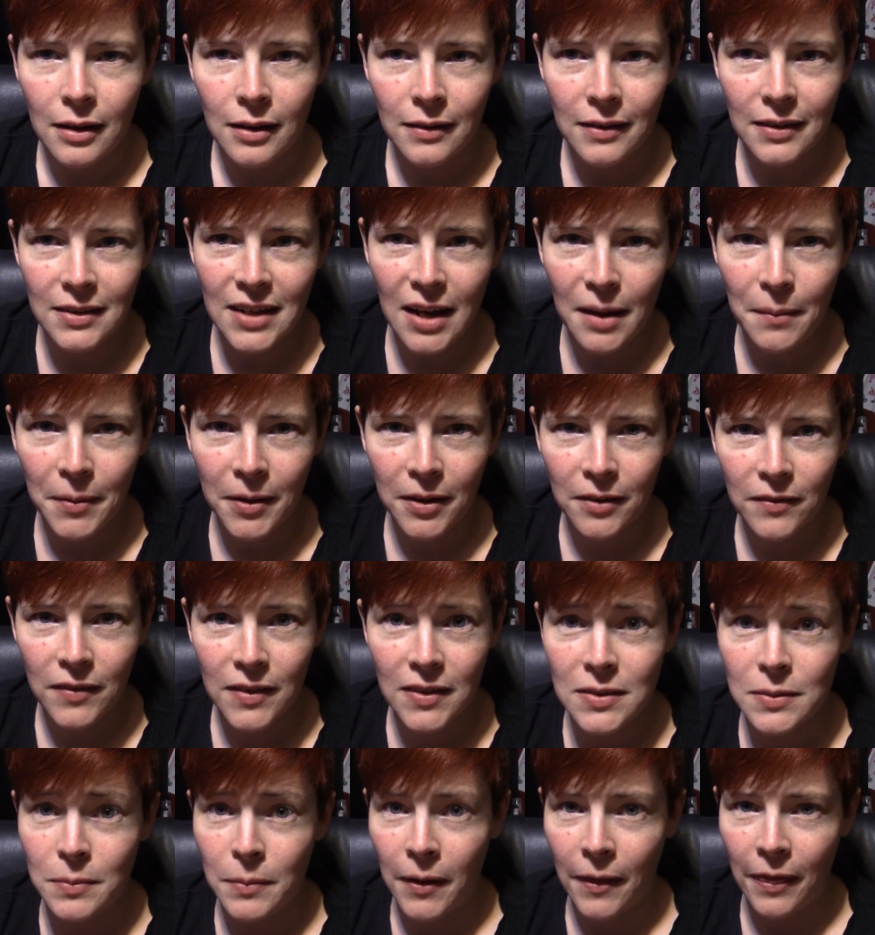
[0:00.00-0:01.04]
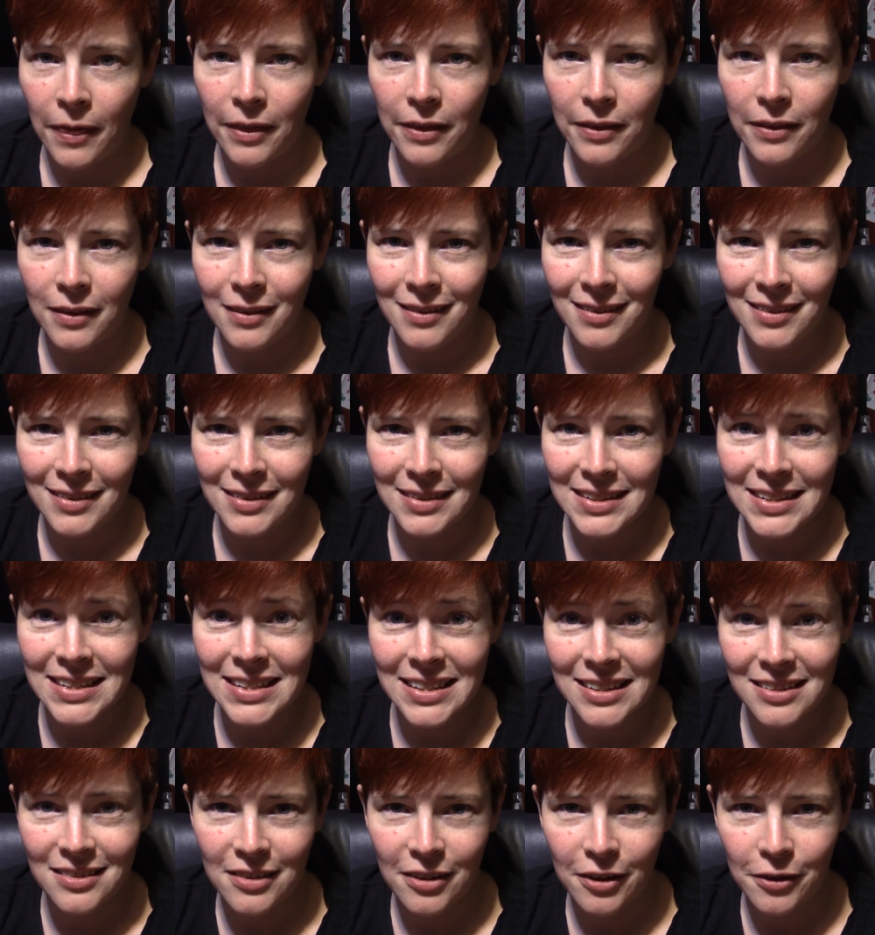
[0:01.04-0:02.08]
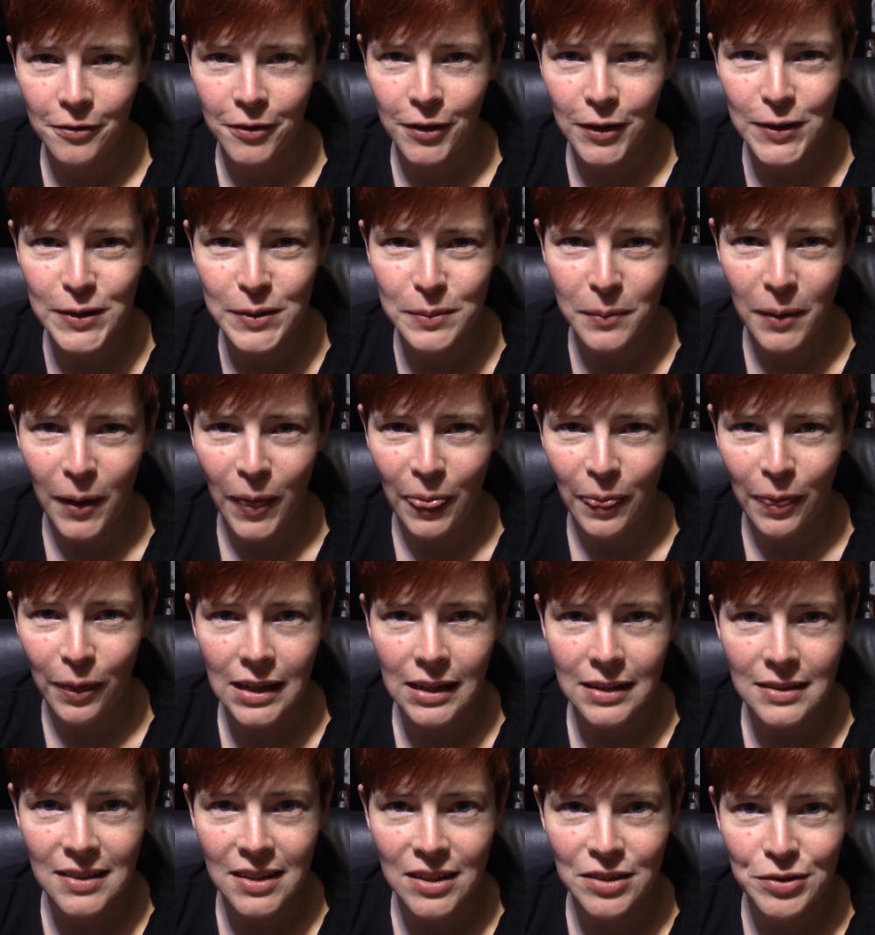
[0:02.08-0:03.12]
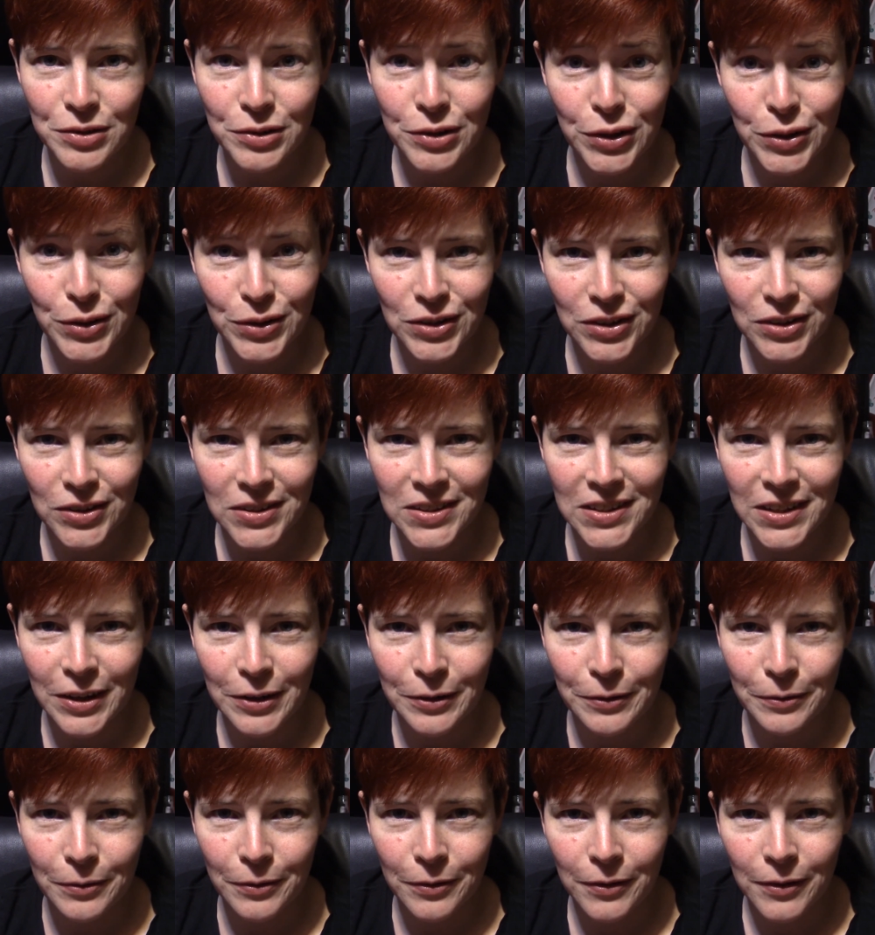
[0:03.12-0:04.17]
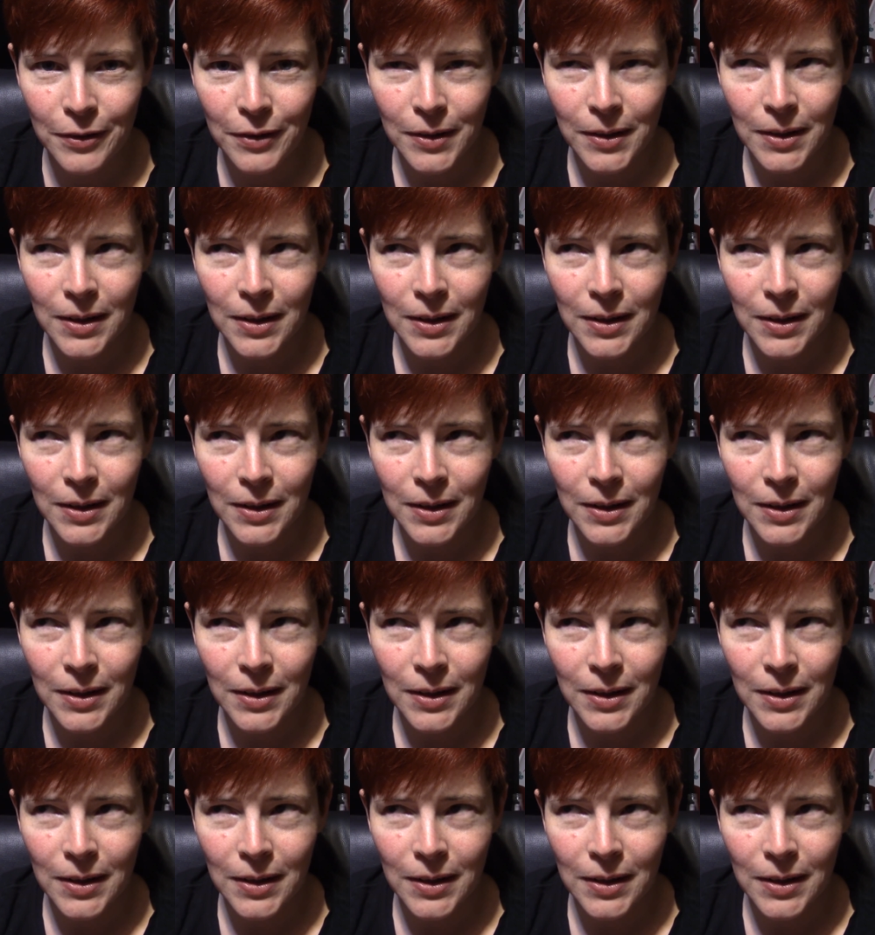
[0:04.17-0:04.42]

The topic of this month, since it's our first month, is introduce yourself,